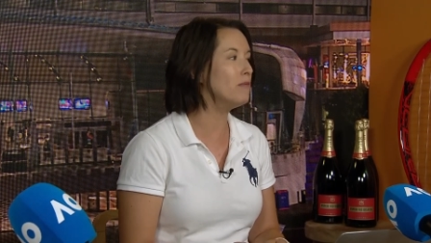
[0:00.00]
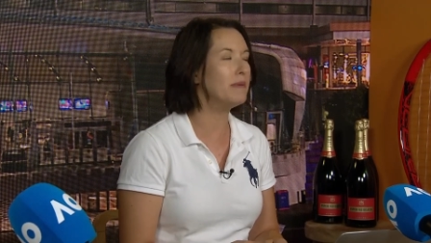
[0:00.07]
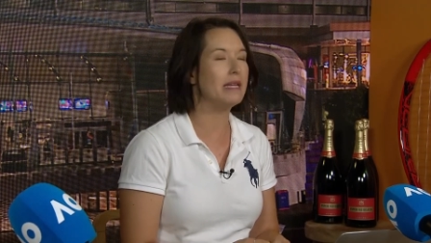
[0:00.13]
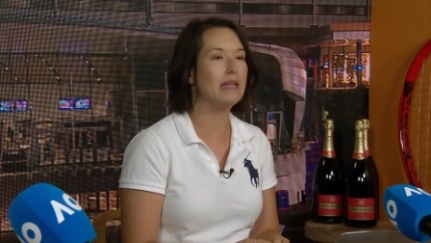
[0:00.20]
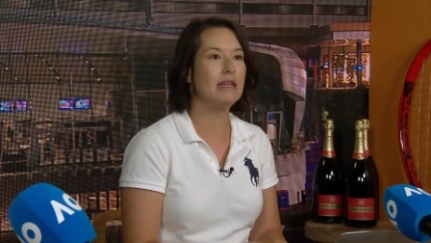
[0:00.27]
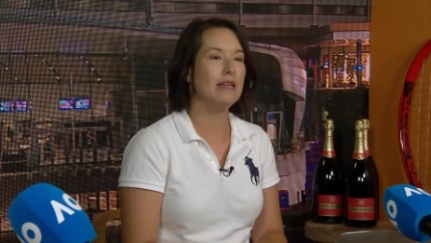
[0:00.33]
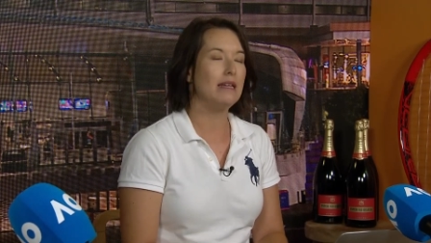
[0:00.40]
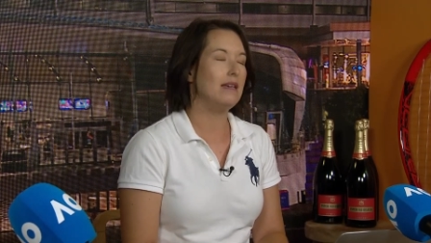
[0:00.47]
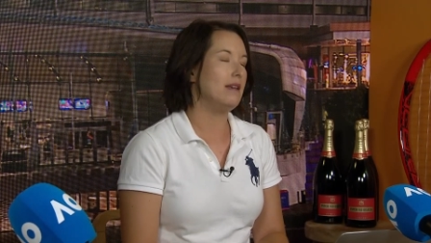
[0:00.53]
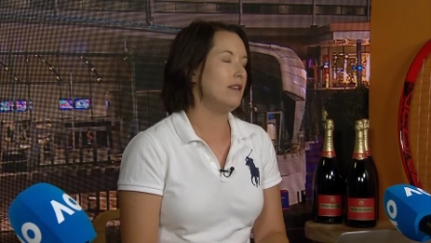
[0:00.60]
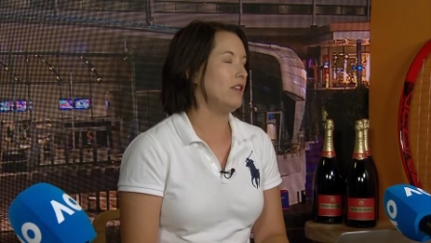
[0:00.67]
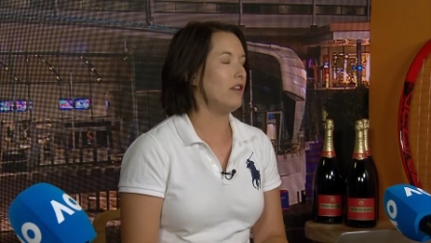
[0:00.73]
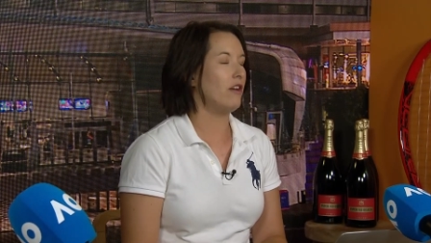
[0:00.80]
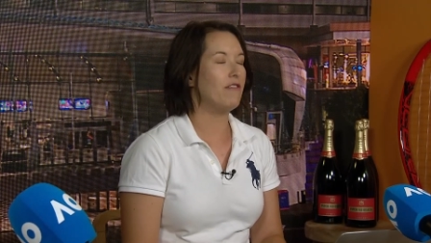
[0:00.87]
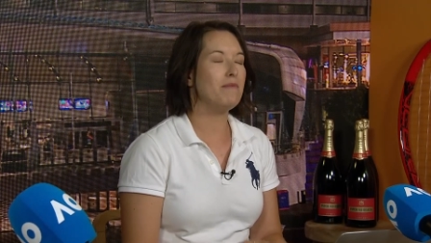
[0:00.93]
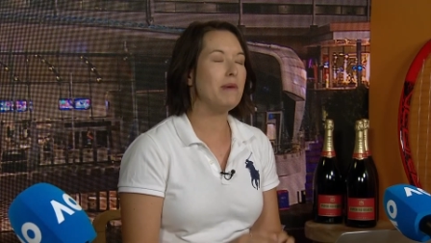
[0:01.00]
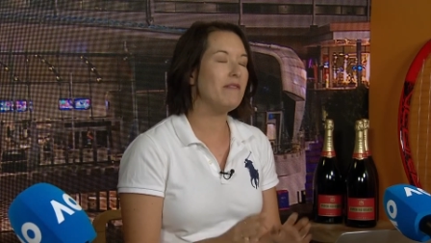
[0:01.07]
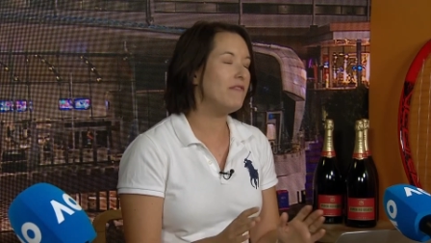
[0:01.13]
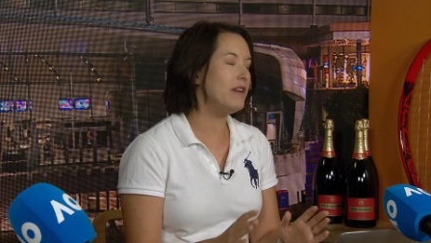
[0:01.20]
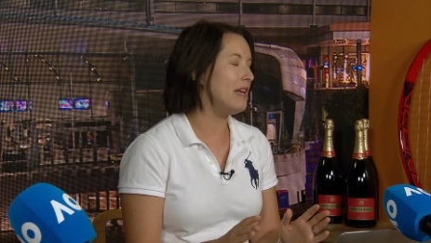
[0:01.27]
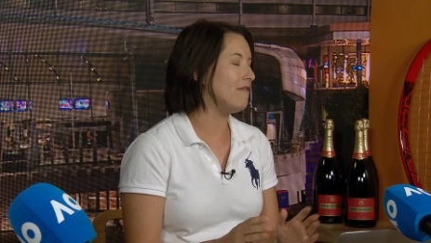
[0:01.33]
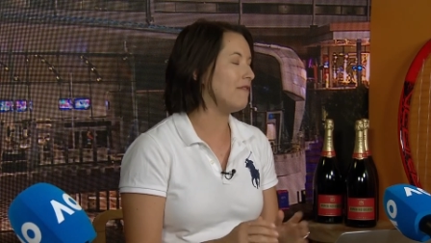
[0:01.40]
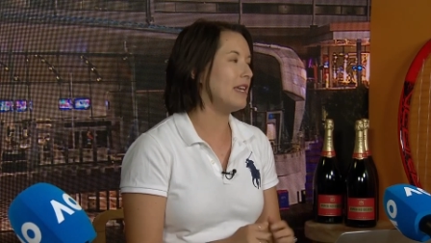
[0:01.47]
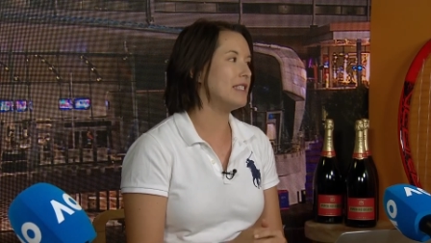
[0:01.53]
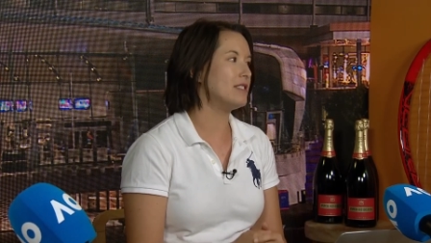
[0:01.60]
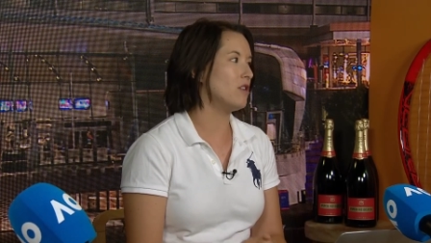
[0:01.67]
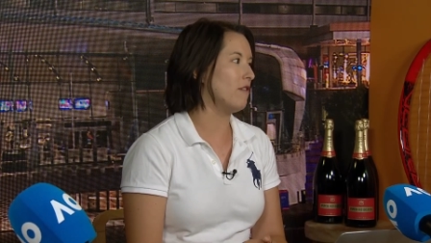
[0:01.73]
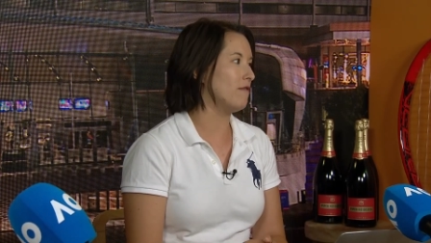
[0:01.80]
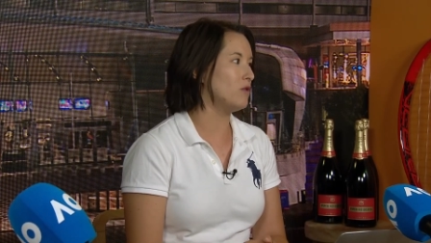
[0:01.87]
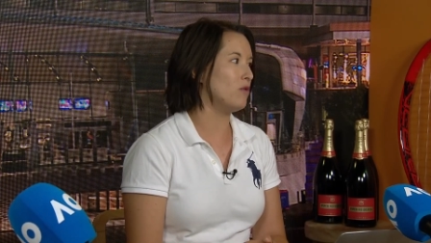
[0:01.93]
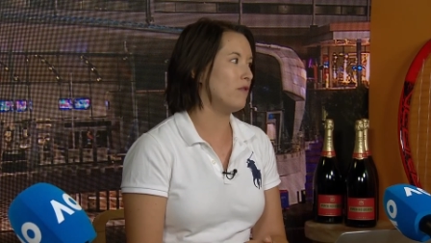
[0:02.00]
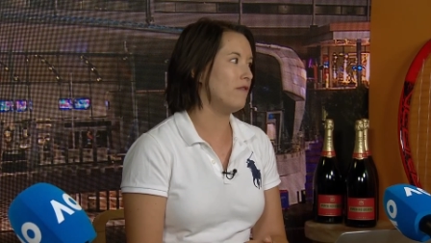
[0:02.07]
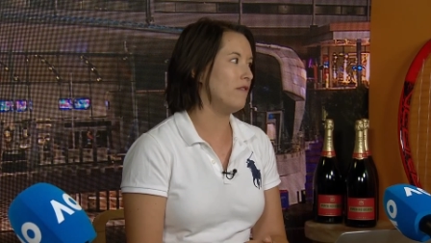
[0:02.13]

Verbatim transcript: But, you know, if Medvedev gets off to a